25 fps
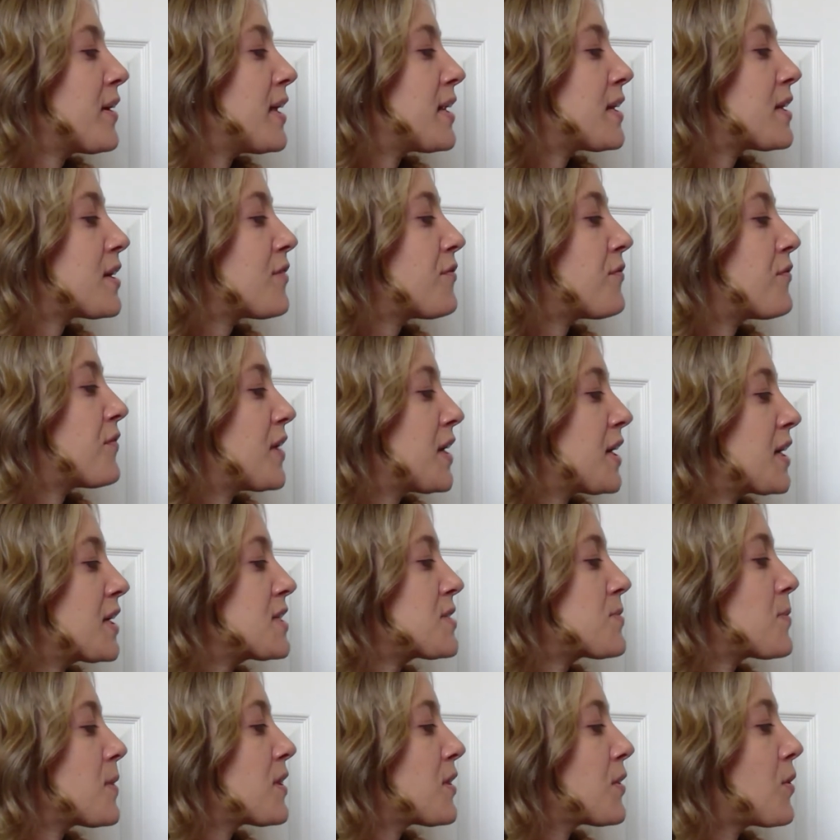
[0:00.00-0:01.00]

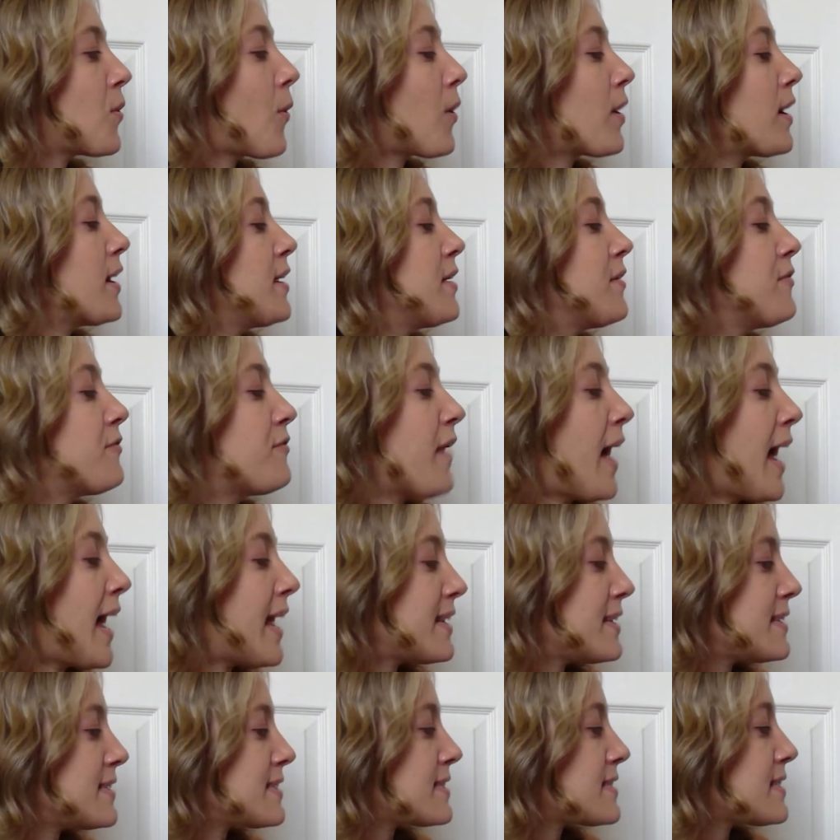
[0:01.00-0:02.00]
interferes with your
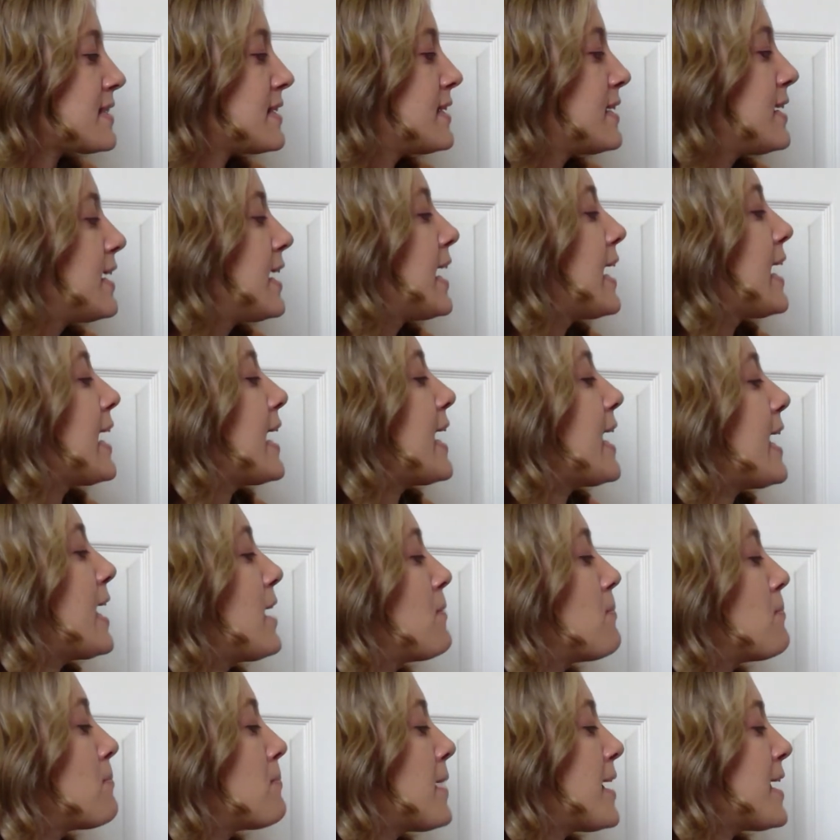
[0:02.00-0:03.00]
event. It
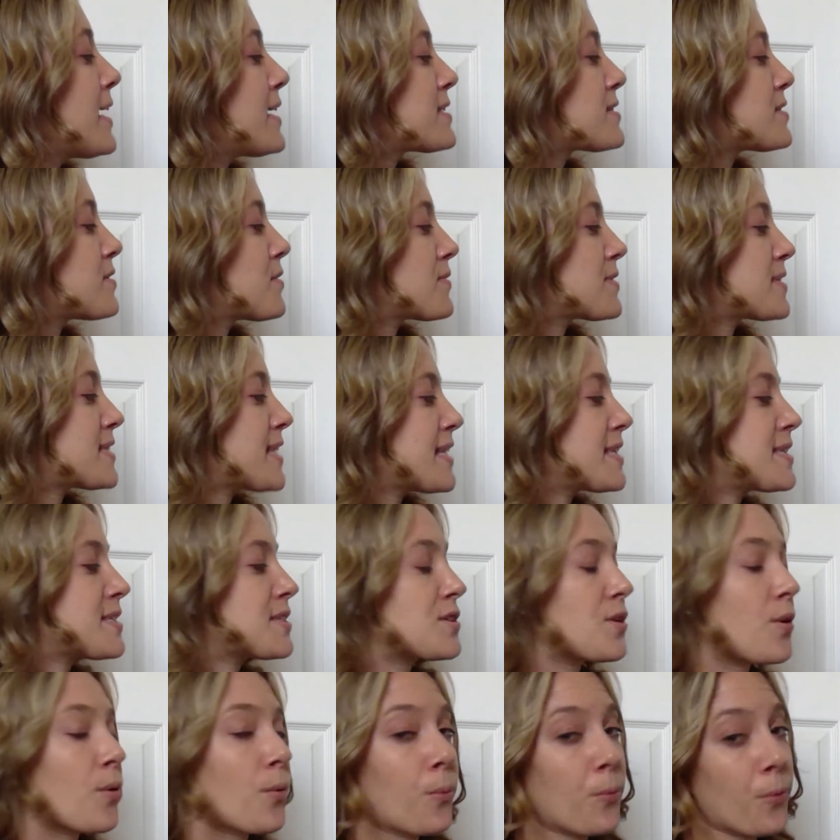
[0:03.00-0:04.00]
makes no sense
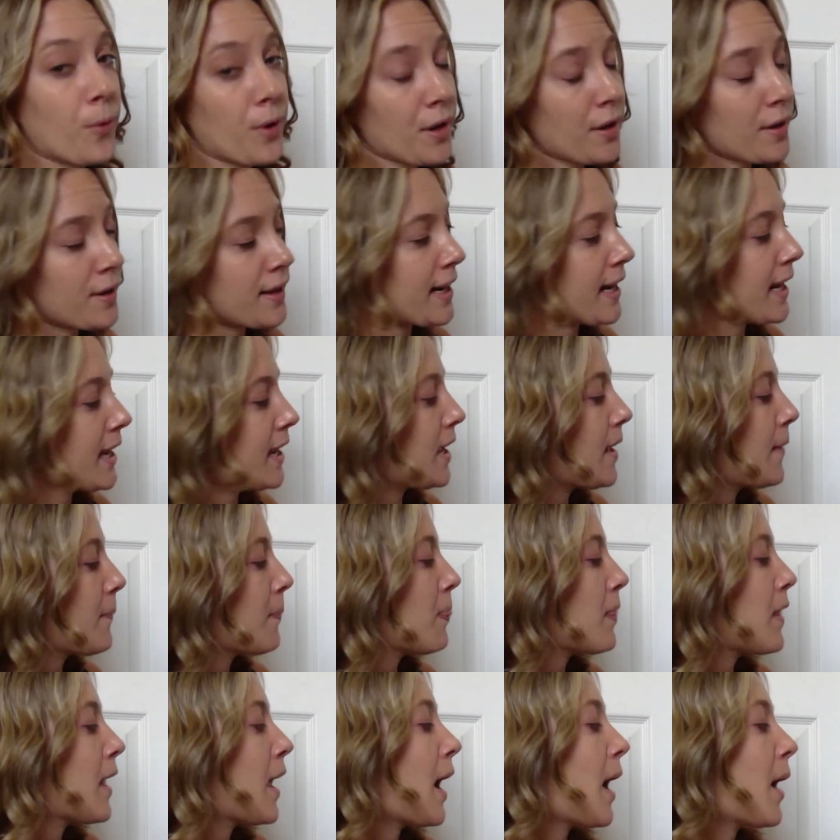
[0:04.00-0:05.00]
to worry
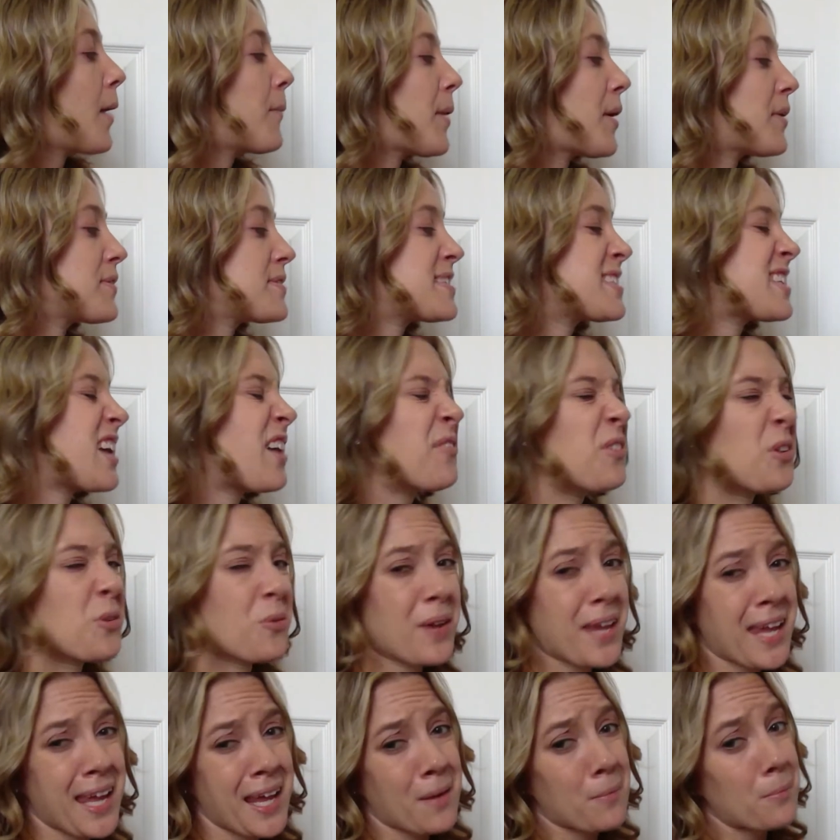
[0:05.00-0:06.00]
about stuff you
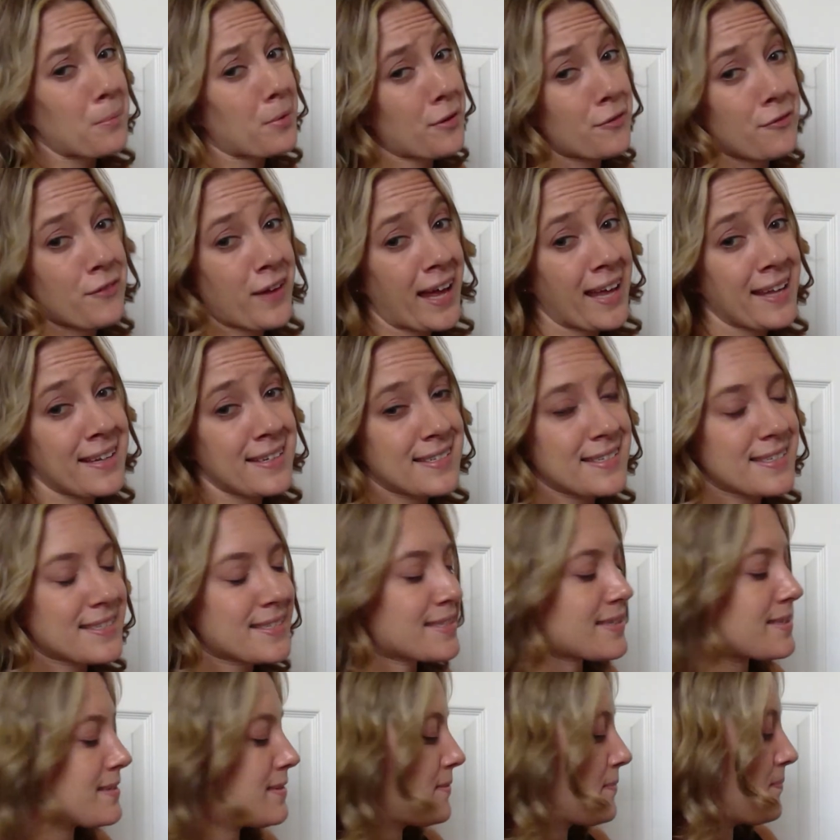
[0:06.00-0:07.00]
can't
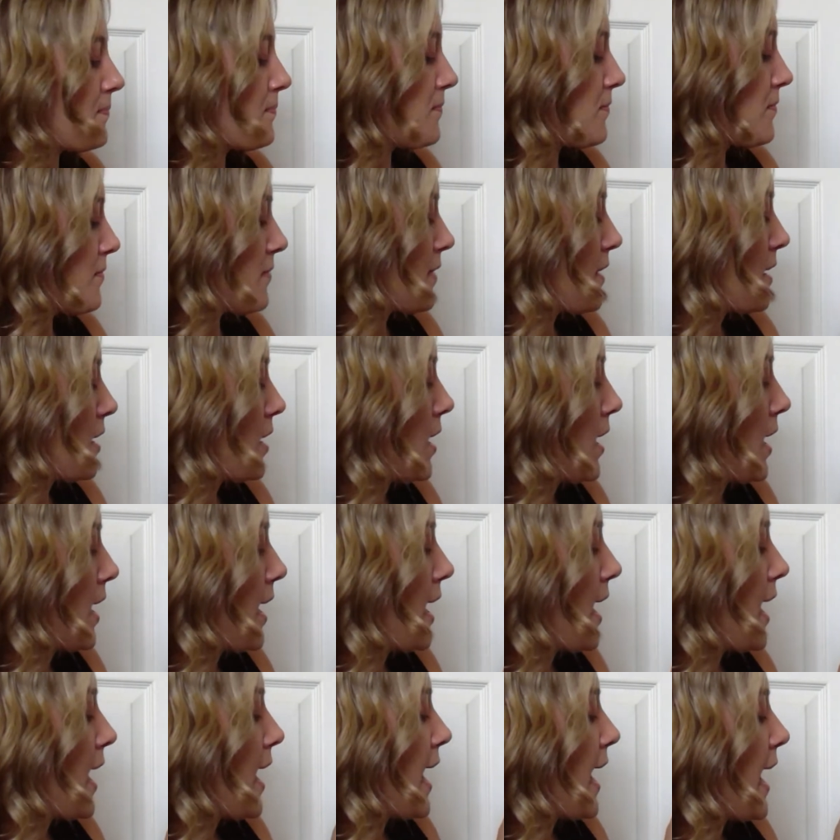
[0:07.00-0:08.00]
prevent.
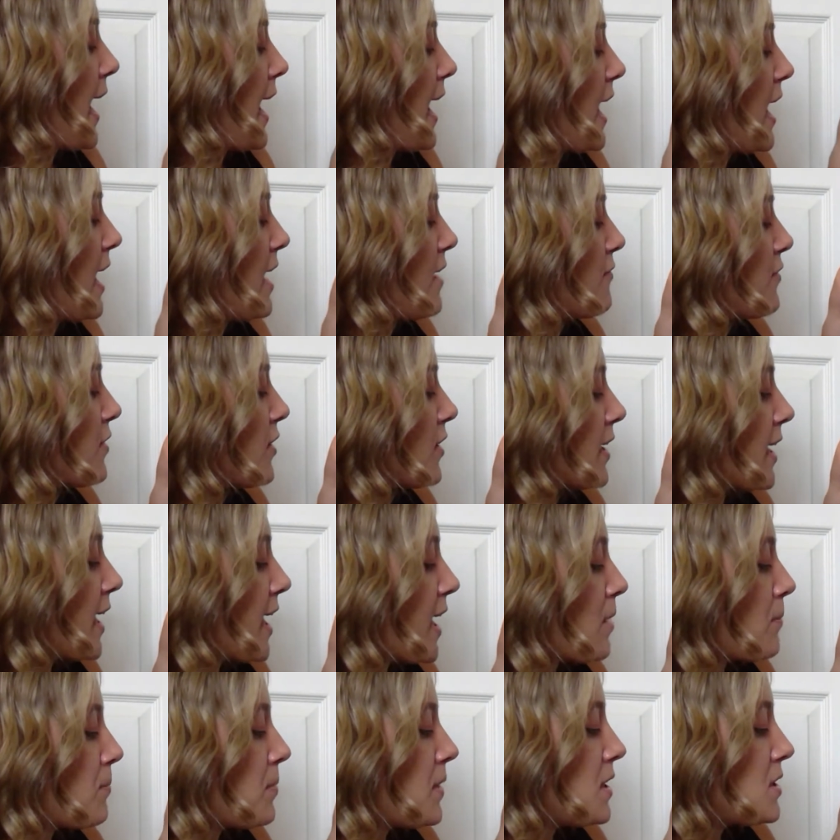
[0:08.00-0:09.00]
If your
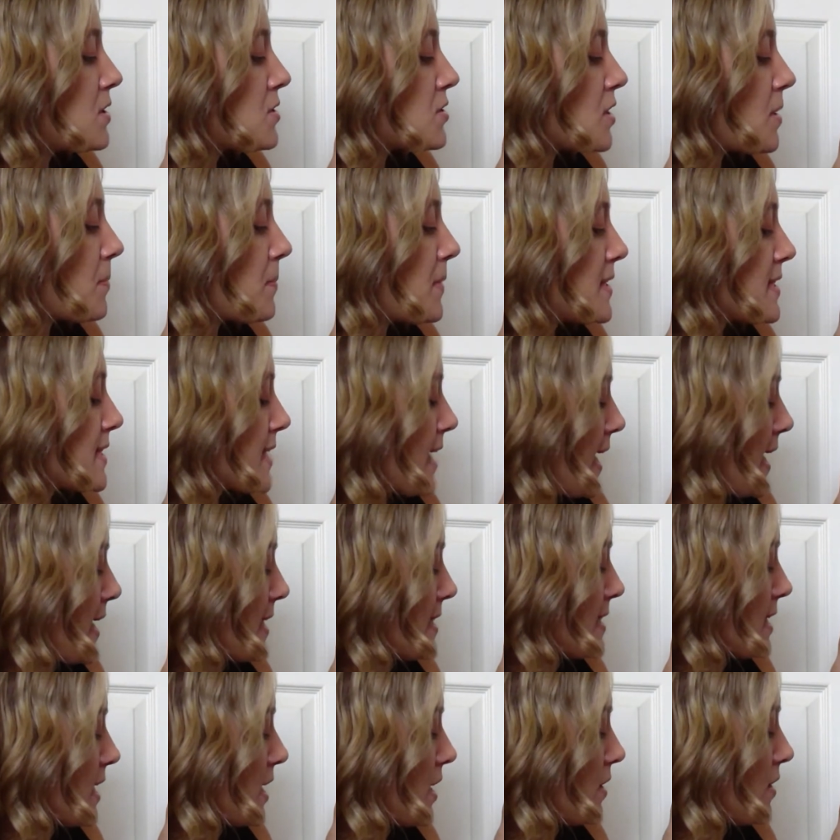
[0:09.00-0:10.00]
camping trip is
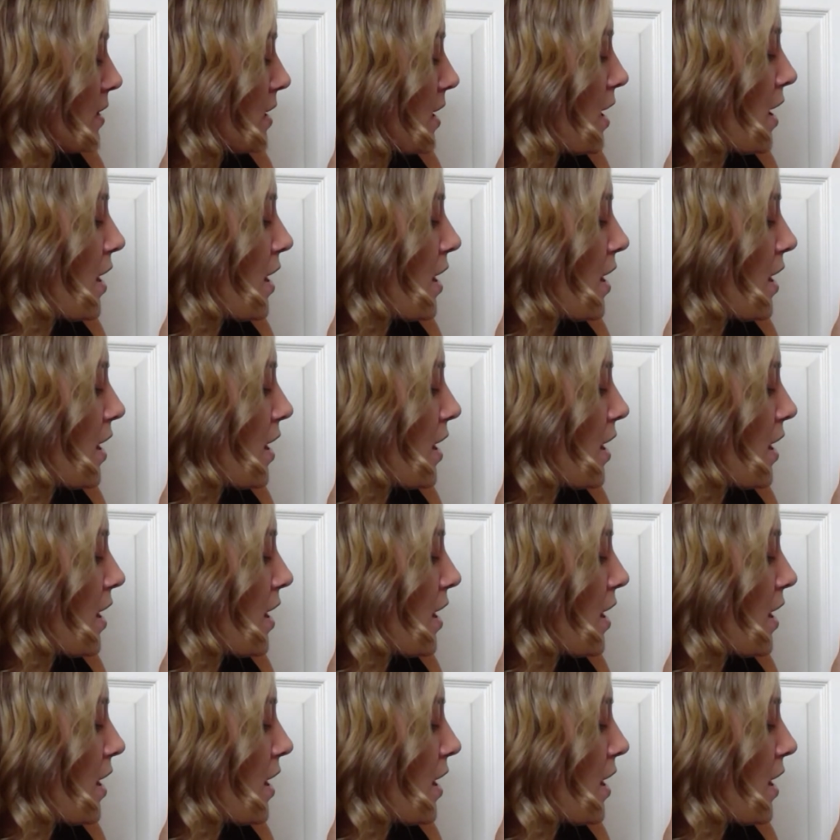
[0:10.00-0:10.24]
canceled,